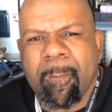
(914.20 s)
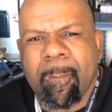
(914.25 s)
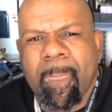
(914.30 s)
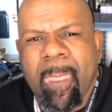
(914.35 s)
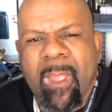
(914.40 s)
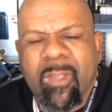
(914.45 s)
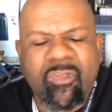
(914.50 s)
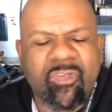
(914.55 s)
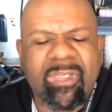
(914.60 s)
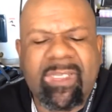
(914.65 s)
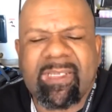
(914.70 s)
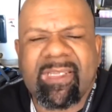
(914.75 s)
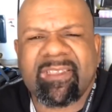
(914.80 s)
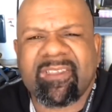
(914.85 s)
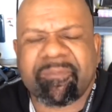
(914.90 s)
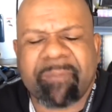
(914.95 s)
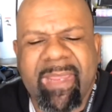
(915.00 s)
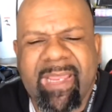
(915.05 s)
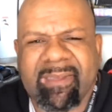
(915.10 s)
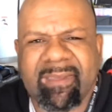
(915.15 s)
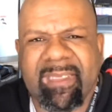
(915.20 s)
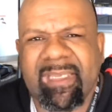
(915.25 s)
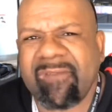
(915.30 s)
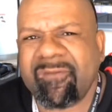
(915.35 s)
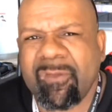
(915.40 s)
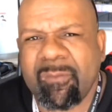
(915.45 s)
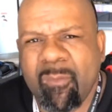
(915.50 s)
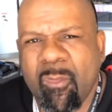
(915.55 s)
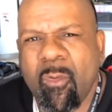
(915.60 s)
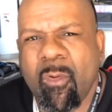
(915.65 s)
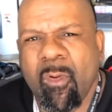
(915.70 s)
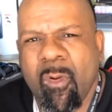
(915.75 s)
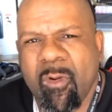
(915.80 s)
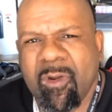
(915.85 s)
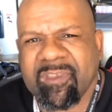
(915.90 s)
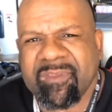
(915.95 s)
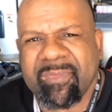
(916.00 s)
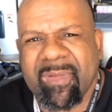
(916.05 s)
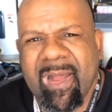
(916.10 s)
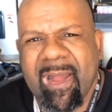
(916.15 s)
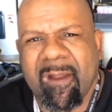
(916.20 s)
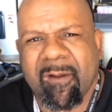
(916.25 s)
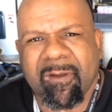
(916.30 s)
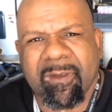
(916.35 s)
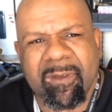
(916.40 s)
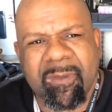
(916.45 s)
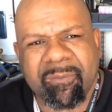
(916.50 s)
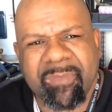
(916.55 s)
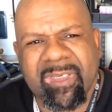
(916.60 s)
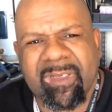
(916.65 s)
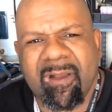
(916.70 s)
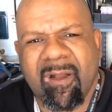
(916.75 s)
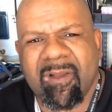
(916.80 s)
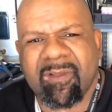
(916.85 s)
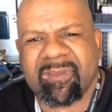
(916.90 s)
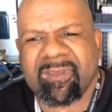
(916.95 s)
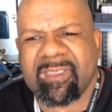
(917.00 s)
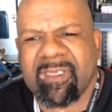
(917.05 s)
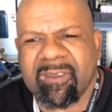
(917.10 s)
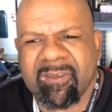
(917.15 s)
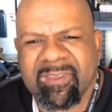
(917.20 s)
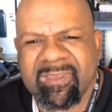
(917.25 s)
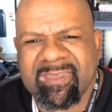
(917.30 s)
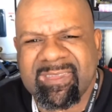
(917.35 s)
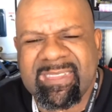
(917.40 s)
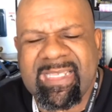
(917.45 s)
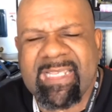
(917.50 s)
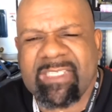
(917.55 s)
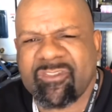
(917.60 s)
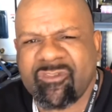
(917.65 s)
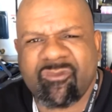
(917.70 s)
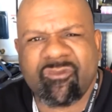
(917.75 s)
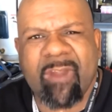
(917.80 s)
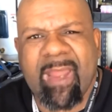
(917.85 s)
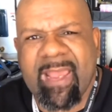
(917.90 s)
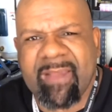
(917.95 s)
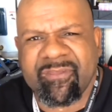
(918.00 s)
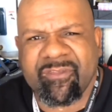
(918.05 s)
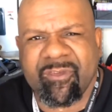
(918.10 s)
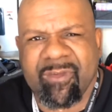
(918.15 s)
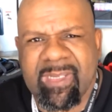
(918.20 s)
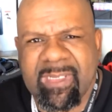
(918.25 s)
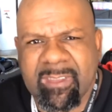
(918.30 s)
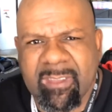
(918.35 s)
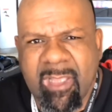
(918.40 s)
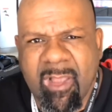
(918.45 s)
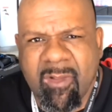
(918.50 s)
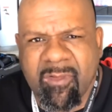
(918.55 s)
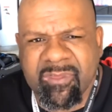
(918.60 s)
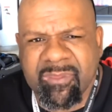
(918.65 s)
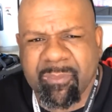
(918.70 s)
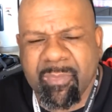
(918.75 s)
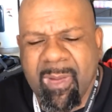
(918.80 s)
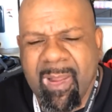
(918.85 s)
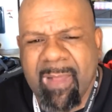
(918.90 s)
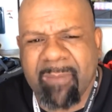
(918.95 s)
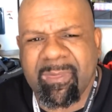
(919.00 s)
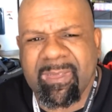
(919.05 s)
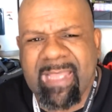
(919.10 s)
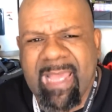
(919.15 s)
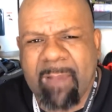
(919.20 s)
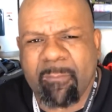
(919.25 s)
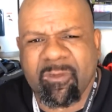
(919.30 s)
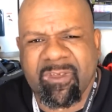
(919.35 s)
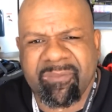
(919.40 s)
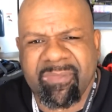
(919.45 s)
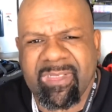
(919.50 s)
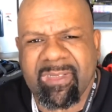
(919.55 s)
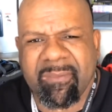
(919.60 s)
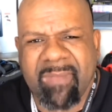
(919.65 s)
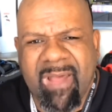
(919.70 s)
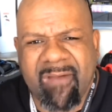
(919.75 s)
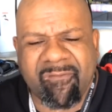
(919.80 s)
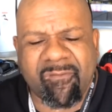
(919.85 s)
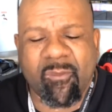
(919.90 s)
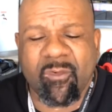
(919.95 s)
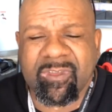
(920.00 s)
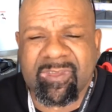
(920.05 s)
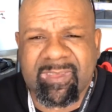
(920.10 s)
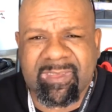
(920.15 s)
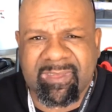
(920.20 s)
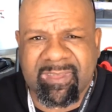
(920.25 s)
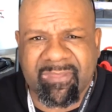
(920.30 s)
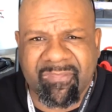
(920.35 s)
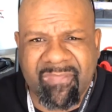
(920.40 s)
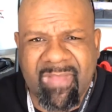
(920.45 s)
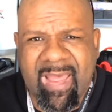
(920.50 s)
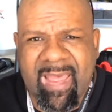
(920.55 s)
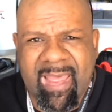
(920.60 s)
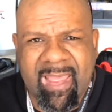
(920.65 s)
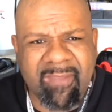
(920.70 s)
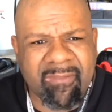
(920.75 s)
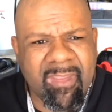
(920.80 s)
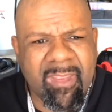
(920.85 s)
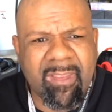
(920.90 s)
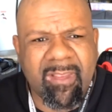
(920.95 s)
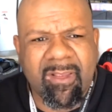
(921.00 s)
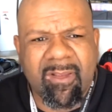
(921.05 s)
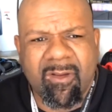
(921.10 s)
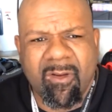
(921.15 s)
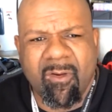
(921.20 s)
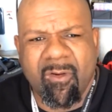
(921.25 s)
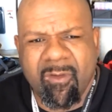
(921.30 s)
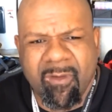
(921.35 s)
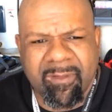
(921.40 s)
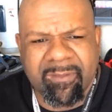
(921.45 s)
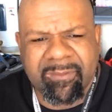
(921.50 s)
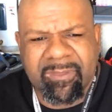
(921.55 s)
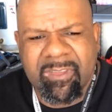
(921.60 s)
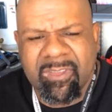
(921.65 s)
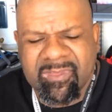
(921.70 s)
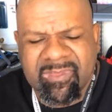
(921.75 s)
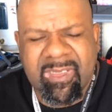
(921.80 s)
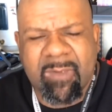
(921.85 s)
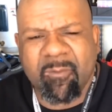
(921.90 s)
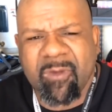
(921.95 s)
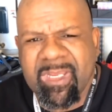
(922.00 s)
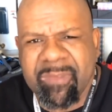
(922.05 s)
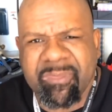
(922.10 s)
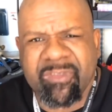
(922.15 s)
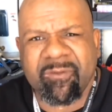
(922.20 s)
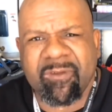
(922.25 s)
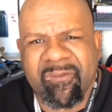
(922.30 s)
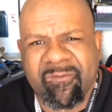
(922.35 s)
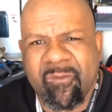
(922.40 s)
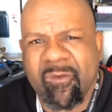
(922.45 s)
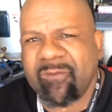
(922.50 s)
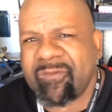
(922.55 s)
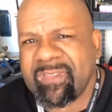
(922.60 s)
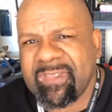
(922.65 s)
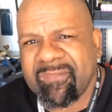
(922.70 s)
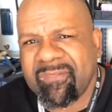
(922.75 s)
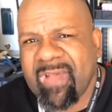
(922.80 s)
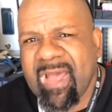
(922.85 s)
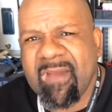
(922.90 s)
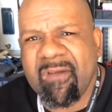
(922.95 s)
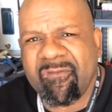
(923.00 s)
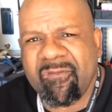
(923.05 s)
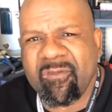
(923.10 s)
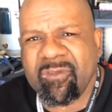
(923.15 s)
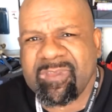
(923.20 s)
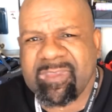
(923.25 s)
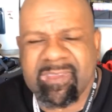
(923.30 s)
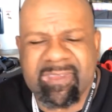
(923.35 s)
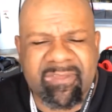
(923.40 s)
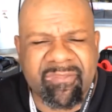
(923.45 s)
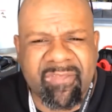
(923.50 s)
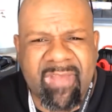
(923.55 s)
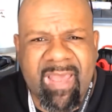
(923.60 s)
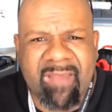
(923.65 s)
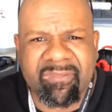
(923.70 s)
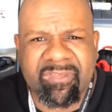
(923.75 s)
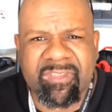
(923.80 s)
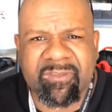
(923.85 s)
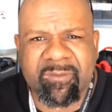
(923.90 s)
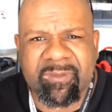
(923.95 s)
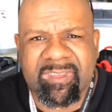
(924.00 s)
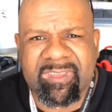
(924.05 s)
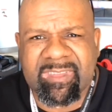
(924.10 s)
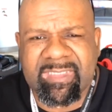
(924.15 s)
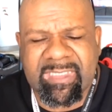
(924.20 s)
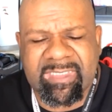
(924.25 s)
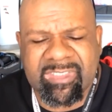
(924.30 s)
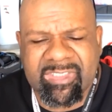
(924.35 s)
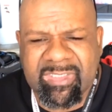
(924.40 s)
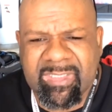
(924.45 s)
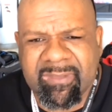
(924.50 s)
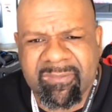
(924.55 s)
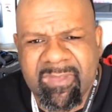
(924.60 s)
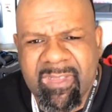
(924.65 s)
you can expect even more horsepower because there is less drivetrain loss. Probably I would have been about 465, or somewhere in between 455 and 465 just with a stick shift.